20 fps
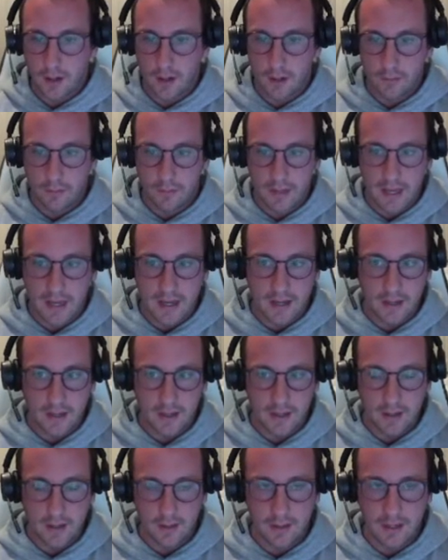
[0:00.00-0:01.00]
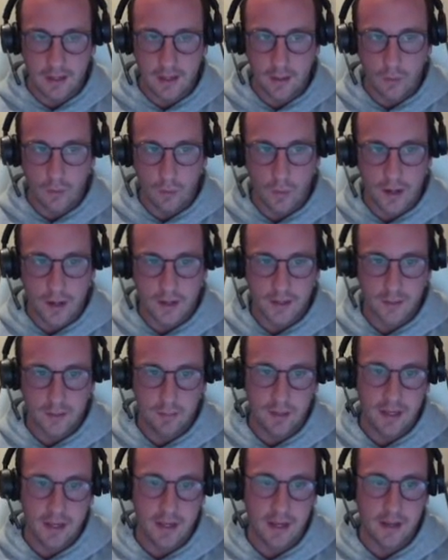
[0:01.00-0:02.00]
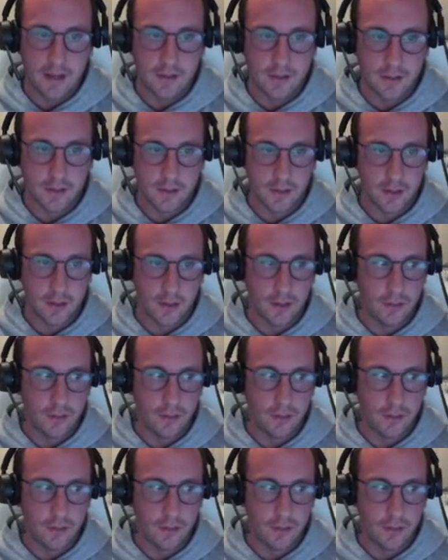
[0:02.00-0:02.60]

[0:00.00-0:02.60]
of getting the RestPS